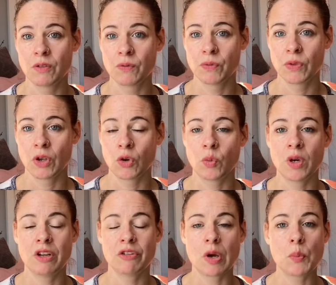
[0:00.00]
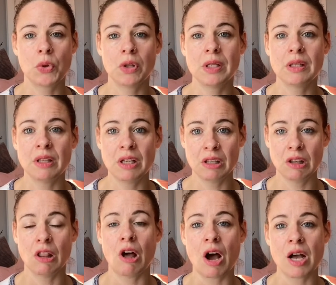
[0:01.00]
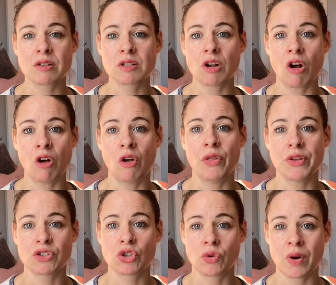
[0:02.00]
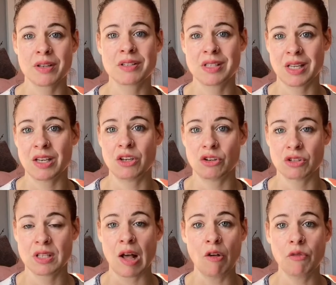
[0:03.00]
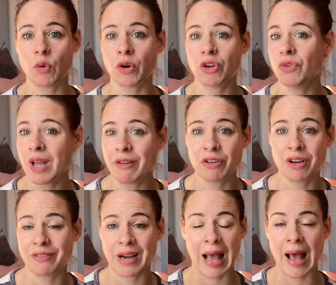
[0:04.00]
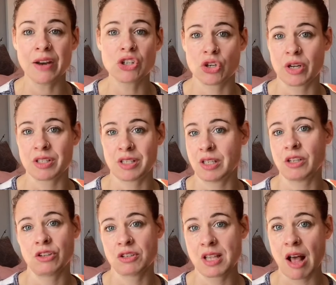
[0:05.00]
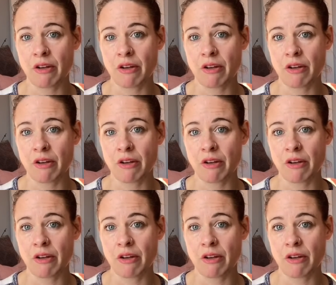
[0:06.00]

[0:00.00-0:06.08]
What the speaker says: When you've completely lost all the trust in yourself, or you never even had trust in yourself.